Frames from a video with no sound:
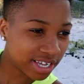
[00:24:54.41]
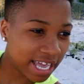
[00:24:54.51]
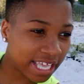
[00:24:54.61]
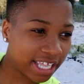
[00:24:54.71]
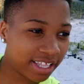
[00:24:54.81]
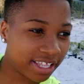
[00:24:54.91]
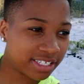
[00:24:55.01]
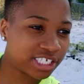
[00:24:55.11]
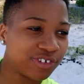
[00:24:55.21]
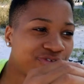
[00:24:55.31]
and then
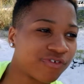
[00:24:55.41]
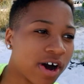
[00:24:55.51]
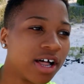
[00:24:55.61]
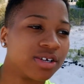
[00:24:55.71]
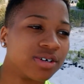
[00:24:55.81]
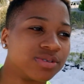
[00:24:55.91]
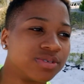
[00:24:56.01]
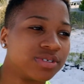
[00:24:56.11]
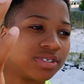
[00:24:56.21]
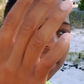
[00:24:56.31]
she
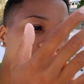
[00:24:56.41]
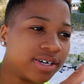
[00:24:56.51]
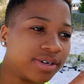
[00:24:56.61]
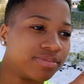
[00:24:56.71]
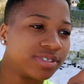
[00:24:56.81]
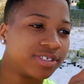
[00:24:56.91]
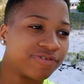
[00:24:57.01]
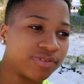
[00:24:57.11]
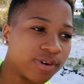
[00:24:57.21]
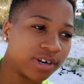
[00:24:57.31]
followed them to
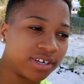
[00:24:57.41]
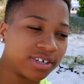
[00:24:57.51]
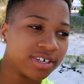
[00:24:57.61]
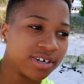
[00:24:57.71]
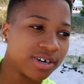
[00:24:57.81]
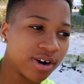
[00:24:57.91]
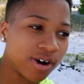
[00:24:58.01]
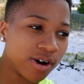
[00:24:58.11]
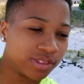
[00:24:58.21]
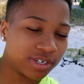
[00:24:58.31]
Florida
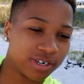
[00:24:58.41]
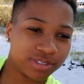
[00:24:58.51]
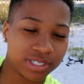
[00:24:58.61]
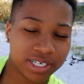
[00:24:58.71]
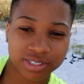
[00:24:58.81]
on Thursday.